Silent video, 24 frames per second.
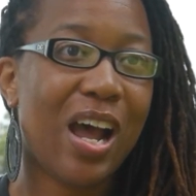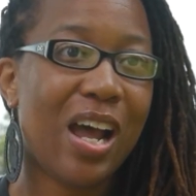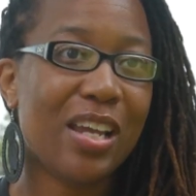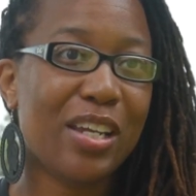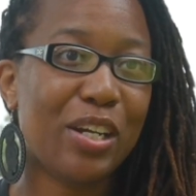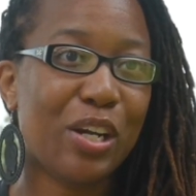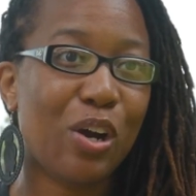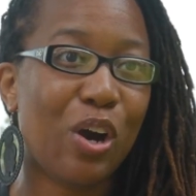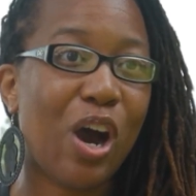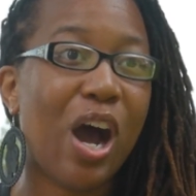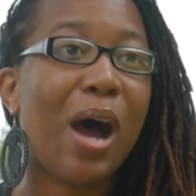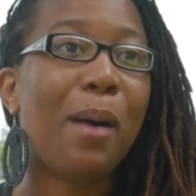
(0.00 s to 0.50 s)
you
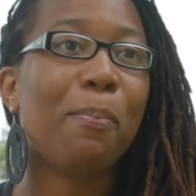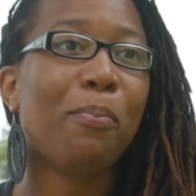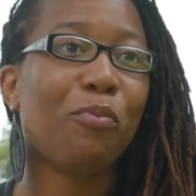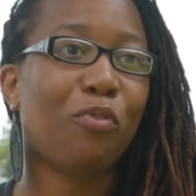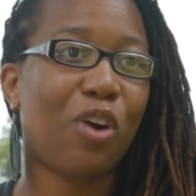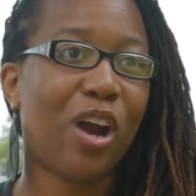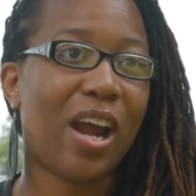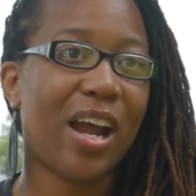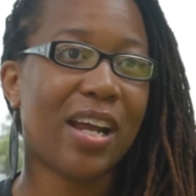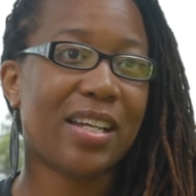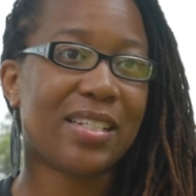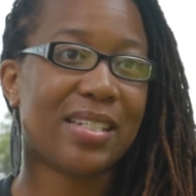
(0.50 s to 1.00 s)
know,
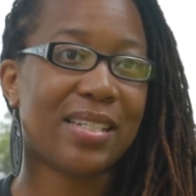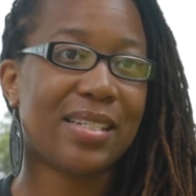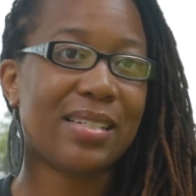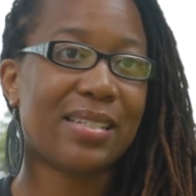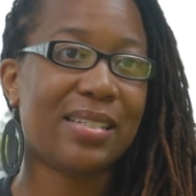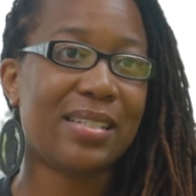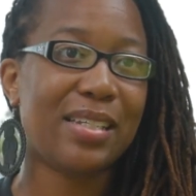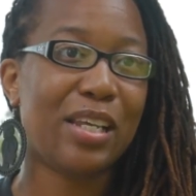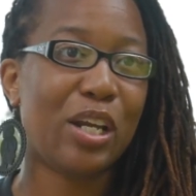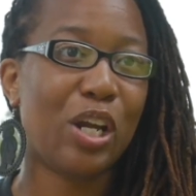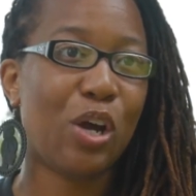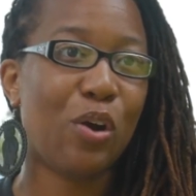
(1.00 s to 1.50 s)

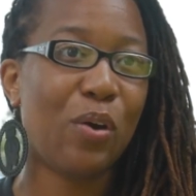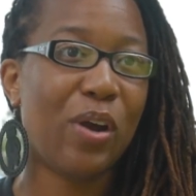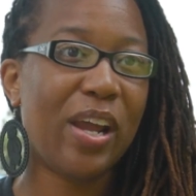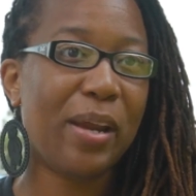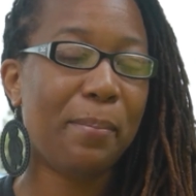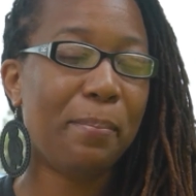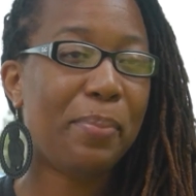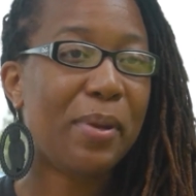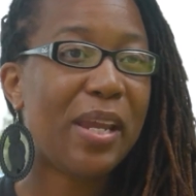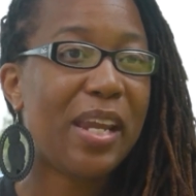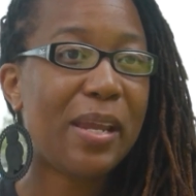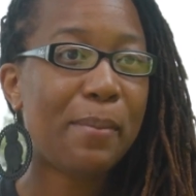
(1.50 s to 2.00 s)
uprises, you know,
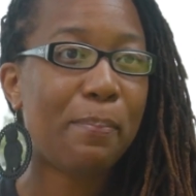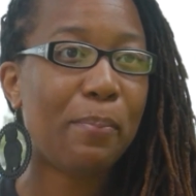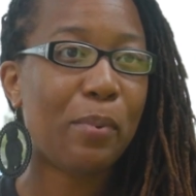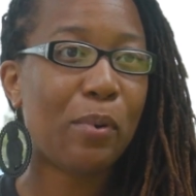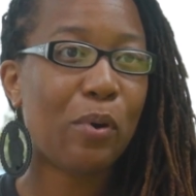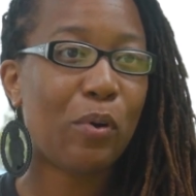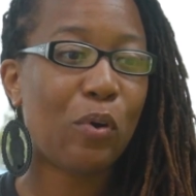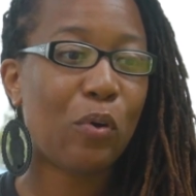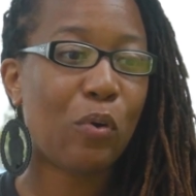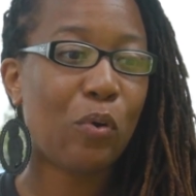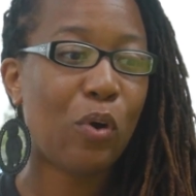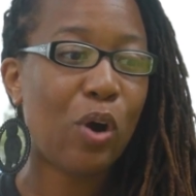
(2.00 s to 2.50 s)
and
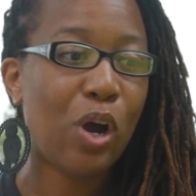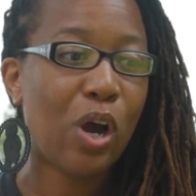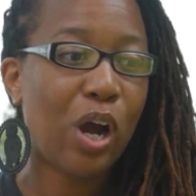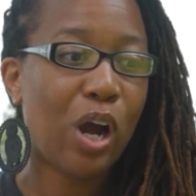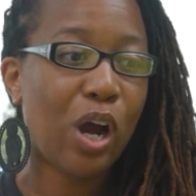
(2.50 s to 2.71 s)
people,